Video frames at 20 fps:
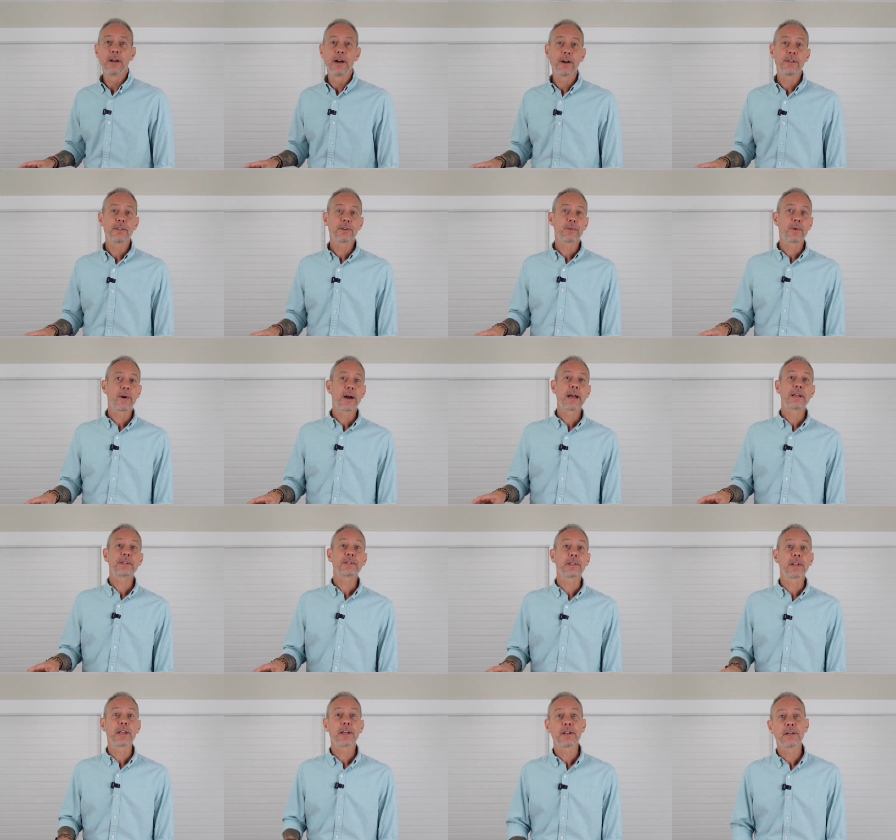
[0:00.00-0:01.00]

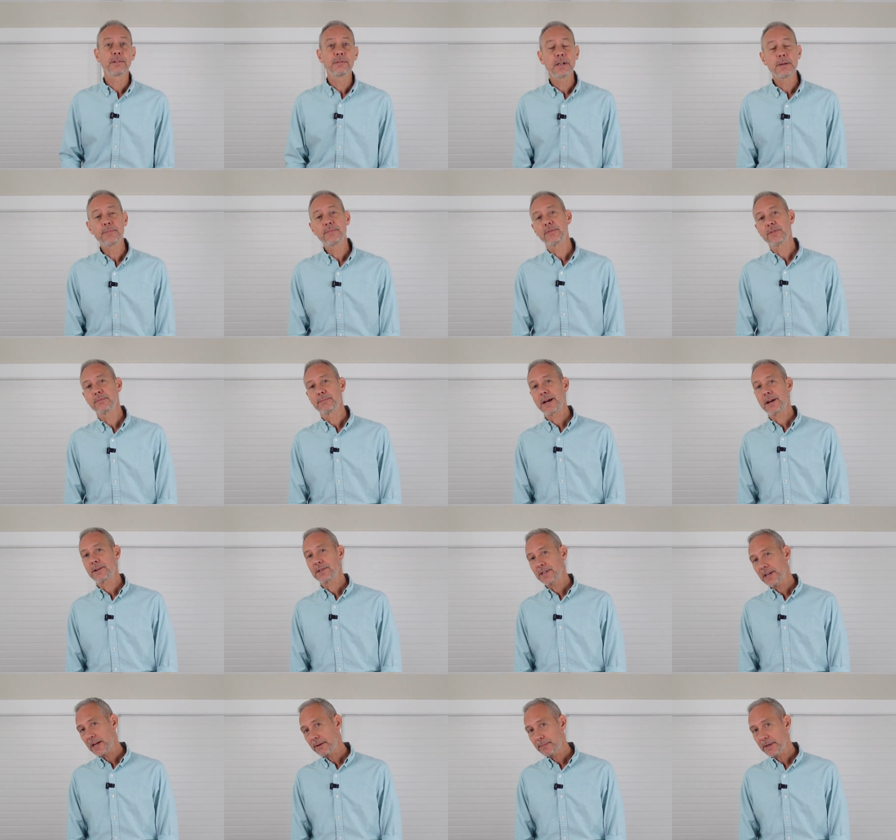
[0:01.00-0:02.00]
Otherwise, let her rip for
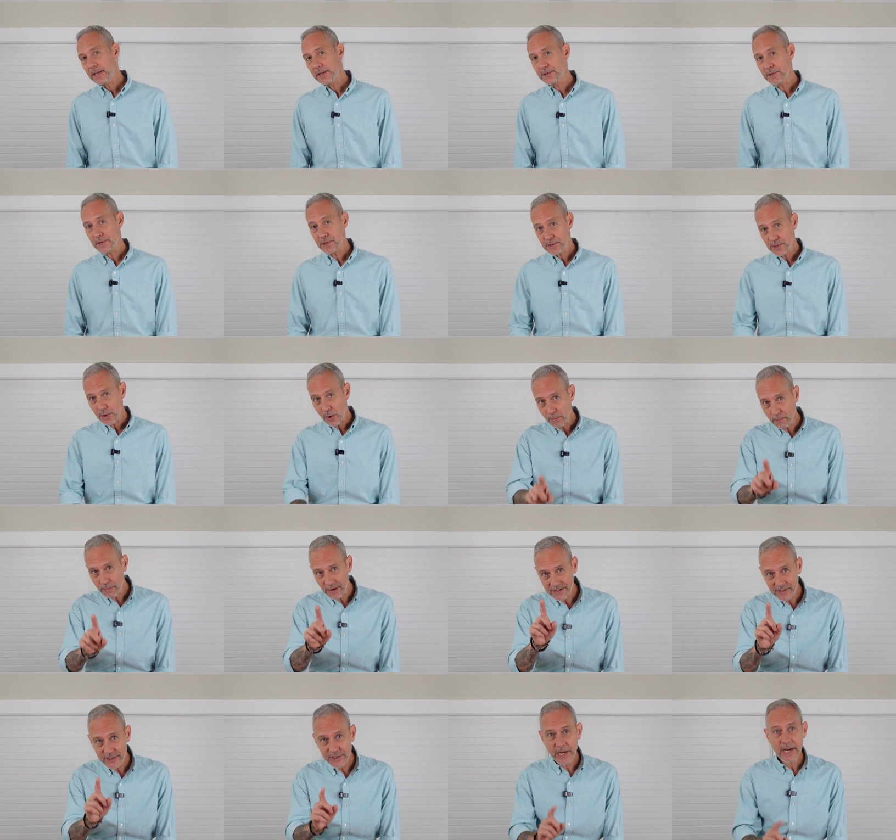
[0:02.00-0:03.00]
about 10 minutes or so,
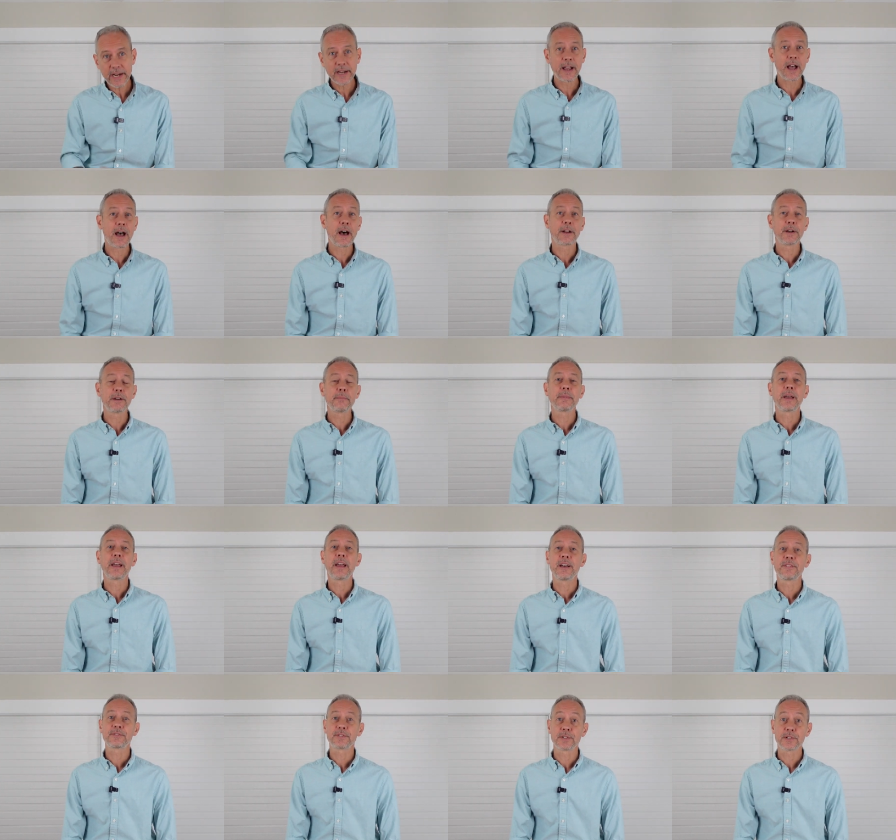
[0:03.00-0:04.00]
but check on them
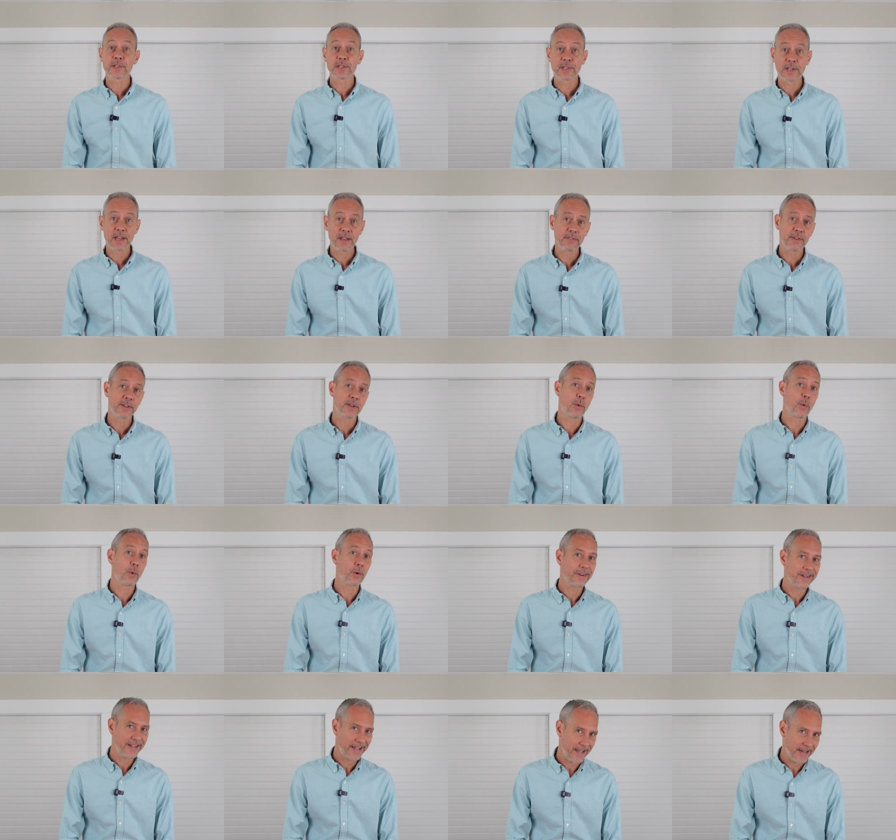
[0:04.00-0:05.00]
after 7
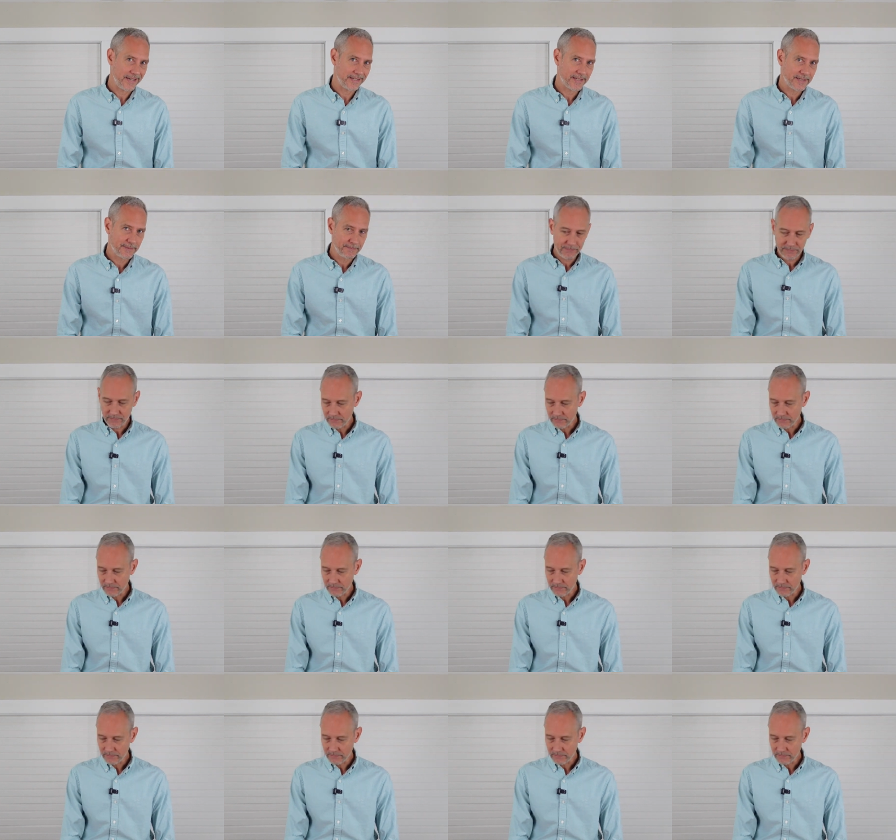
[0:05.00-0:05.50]
or 8.